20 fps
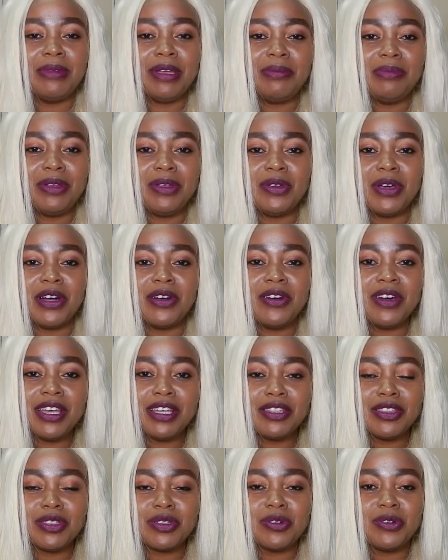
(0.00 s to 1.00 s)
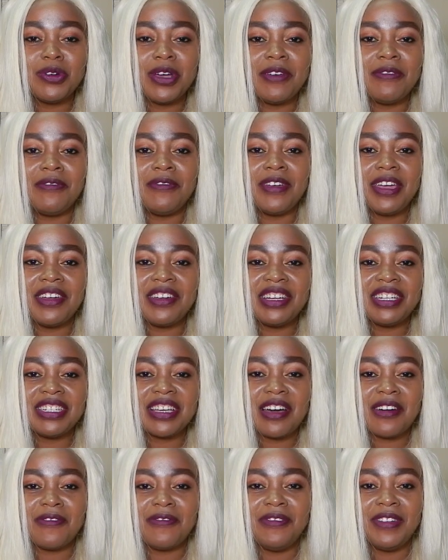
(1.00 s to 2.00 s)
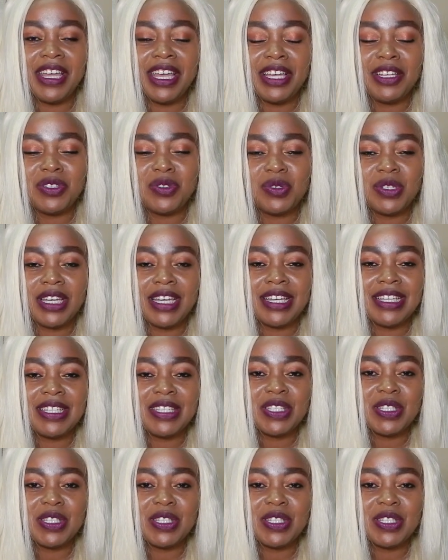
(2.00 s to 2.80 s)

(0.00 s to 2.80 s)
Maybe you are going through a very tough day today.